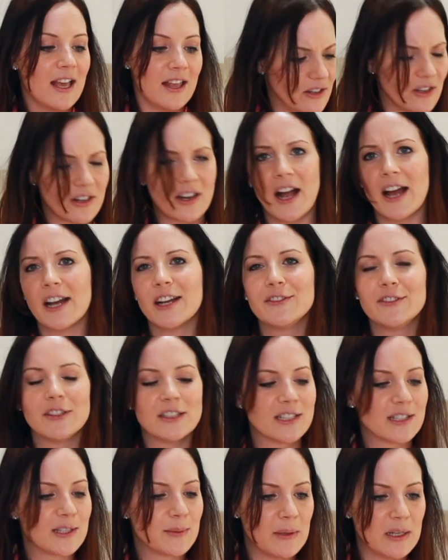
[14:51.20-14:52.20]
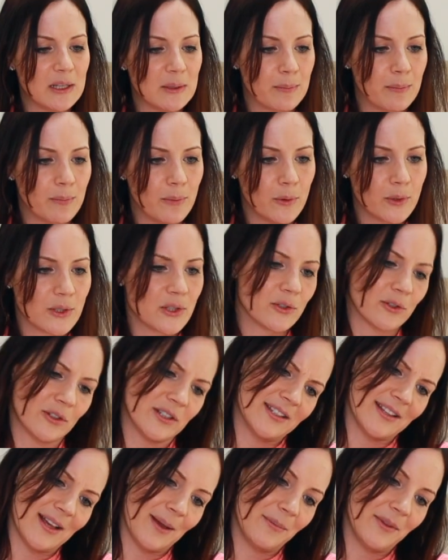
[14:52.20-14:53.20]
They're kind of a speed boost or
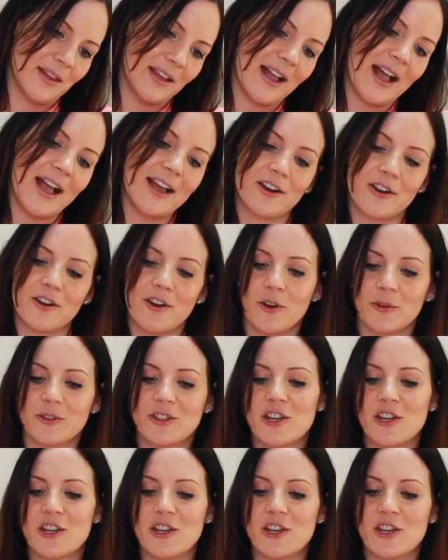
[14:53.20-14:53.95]
something, I don't know.